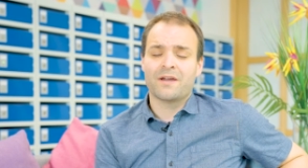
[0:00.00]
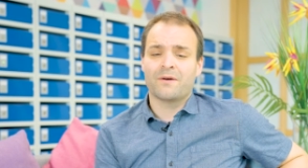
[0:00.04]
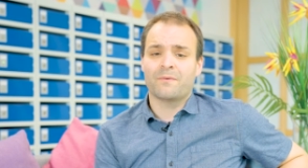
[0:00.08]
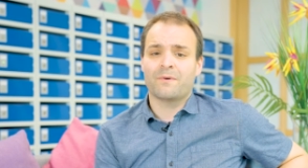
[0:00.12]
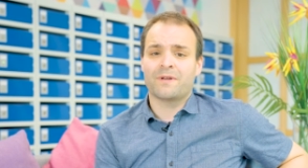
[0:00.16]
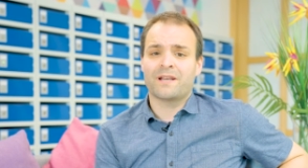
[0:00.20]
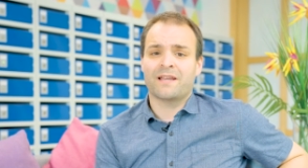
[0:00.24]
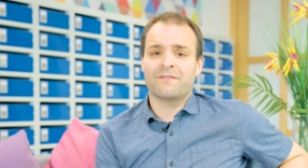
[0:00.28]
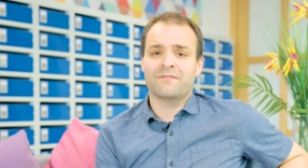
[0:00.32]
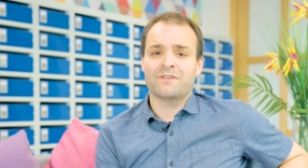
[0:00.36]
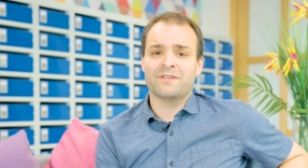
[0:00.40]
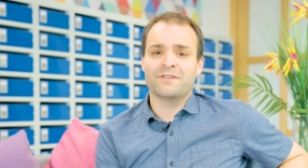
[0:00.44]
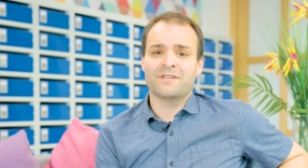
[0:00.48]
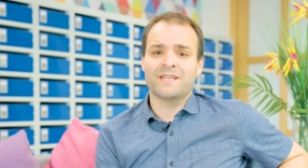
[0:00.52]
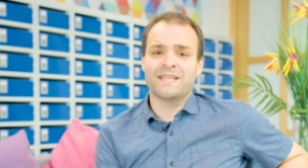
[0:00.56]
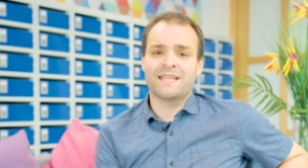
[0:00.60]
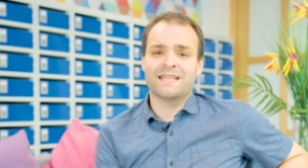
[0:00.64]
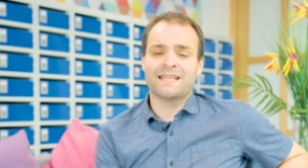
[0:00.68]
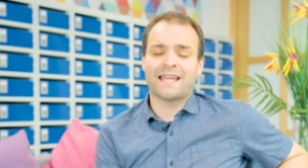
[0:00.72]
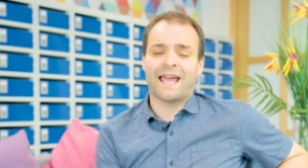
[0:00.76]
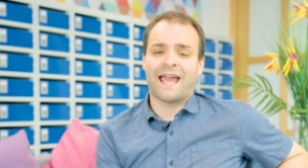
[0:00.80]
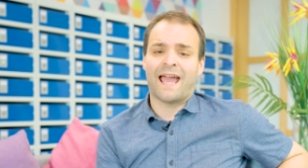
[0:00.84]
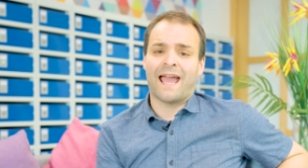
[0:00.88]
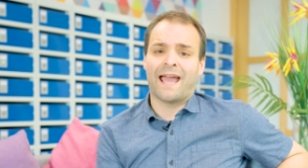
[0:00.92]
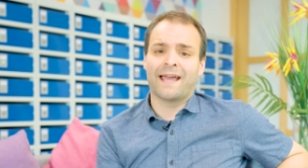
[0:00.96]
whenever you
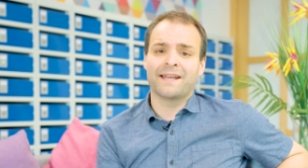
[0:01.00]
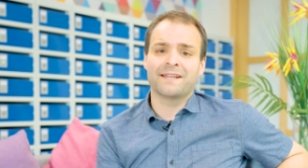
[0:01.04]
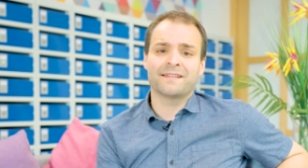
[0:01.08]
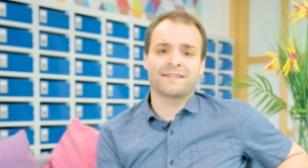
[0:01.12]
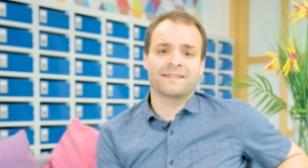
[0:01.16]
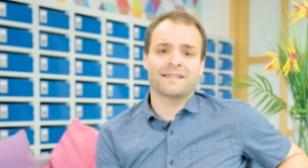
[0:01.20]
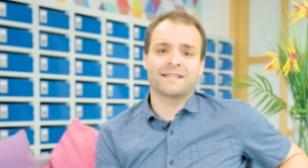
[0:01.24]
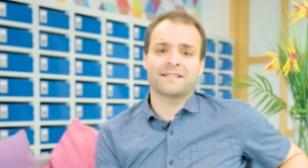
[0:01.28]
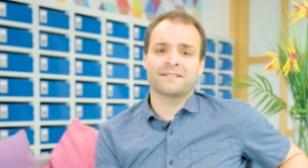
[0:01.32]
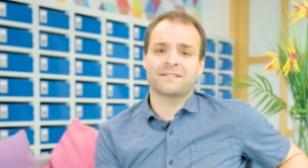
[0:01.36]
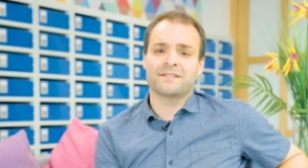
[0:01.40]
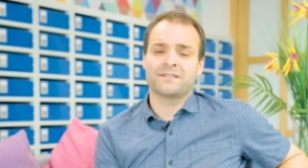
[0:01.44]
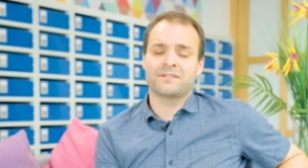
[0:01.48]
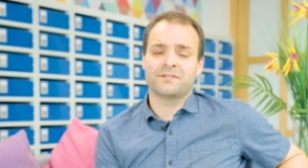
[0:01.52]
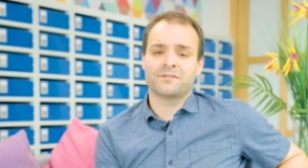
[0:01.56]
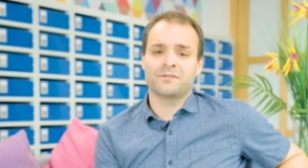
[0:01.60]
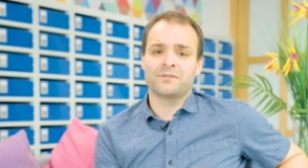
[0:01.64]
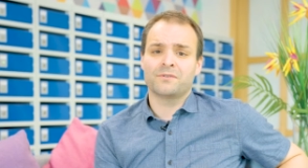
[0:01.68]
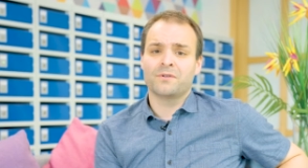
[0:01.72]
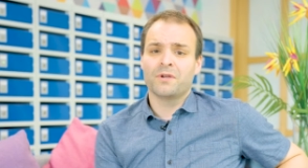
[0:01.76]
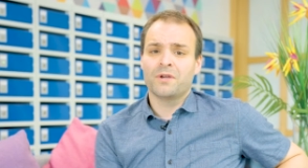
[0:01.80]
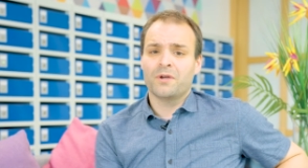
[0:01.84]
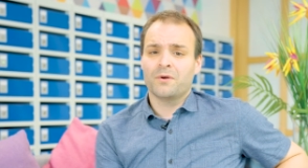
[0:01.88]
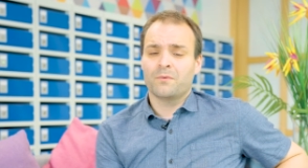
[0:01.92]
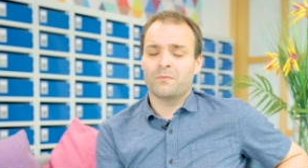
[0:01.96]
need anything to
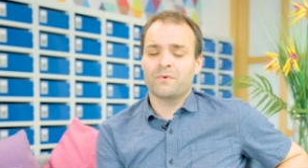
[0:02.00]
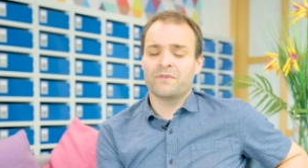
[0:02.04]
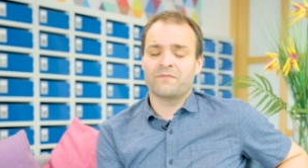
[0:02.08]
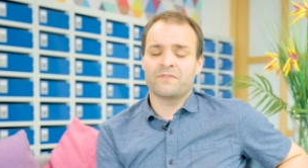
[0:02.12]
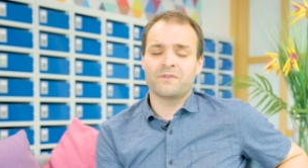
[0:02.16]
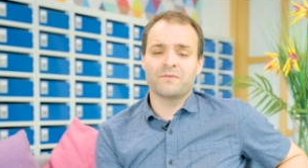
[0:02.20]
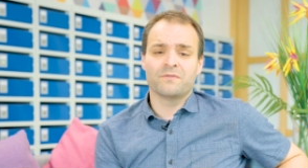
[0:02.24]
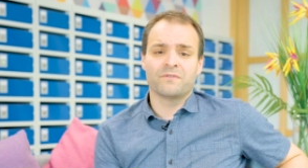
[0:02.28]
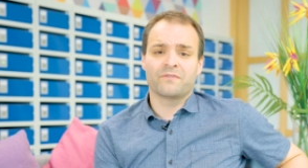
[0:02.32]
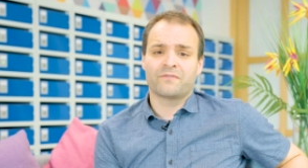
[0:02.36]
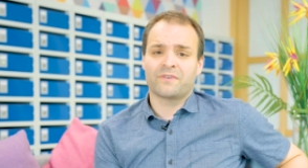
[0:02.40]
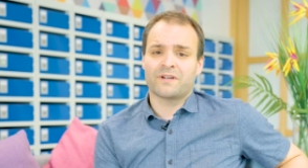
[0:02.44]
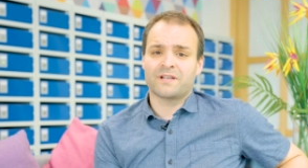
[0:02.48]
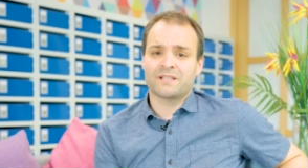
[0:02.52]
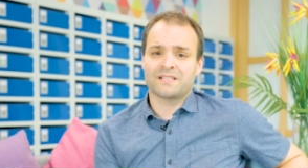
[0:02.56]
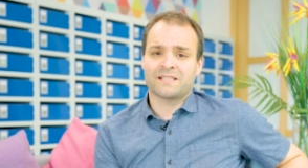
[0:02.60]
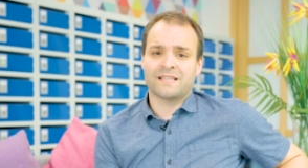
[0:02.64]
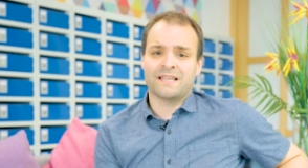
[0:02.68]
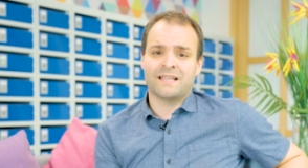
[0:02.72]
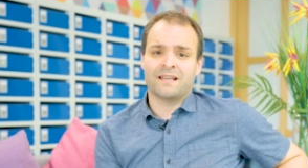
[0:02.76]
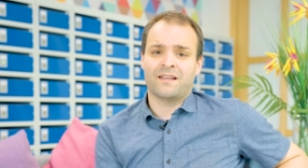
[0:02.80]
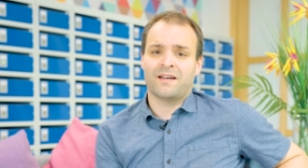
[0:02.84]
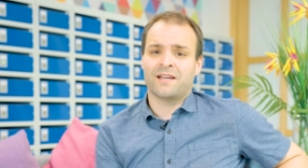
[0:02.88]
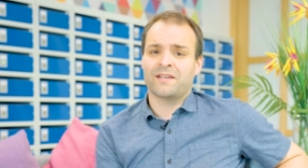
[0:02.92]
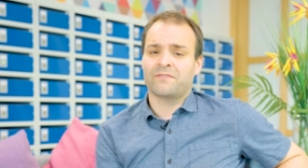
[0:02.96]
do with
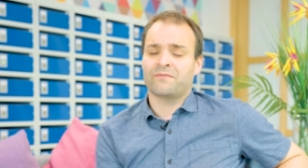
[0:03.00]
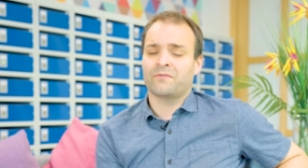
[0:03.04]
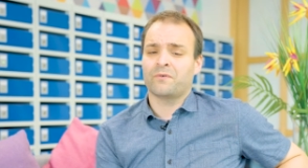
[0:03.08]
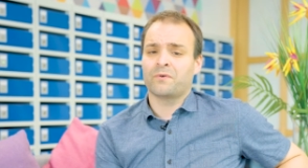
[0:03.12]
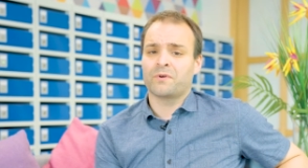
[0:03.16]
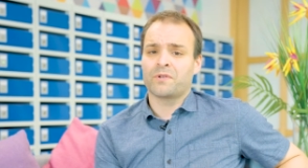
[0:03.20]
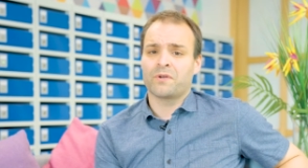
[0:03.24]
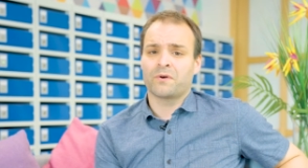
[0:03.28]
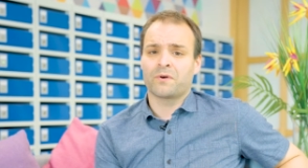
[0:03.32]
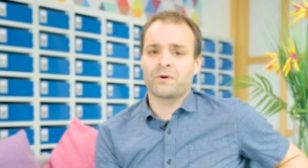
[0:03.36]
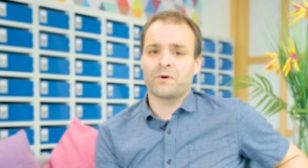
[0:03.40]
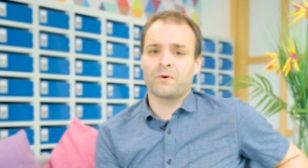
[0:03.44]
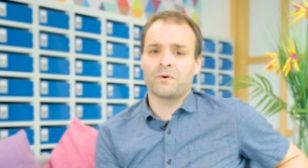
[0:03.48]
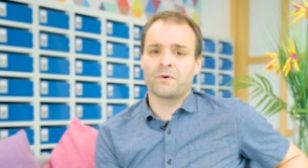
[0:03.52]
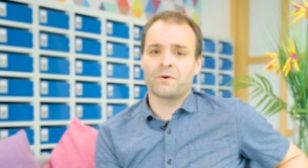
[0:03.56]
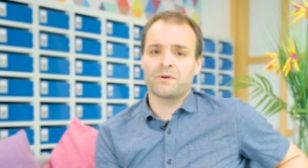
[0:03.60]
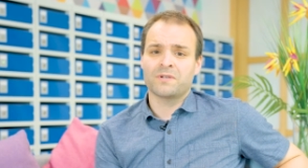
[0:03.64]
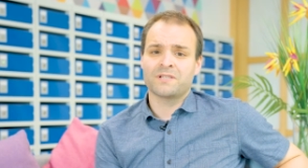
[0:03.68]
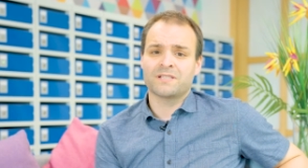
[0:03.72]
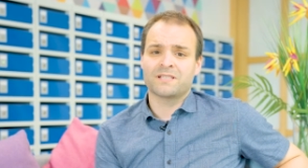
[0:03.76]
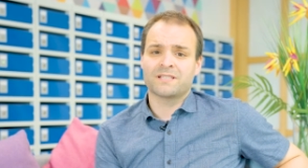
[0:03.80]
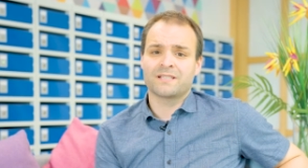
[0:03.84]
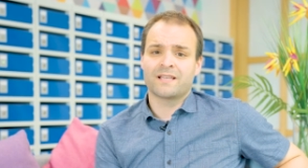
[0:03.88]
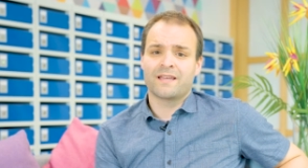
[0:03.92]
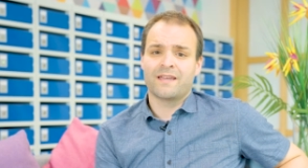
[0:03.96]
university life or your
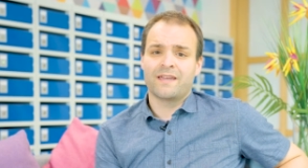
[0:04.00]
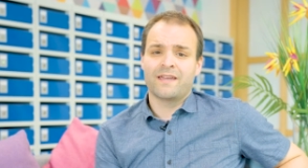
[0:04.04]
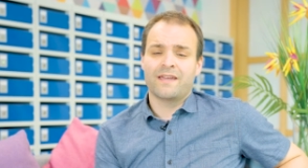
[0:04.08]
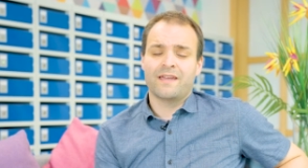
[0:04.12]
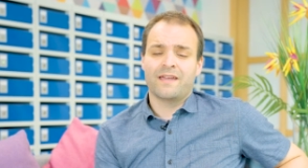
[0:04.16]
course.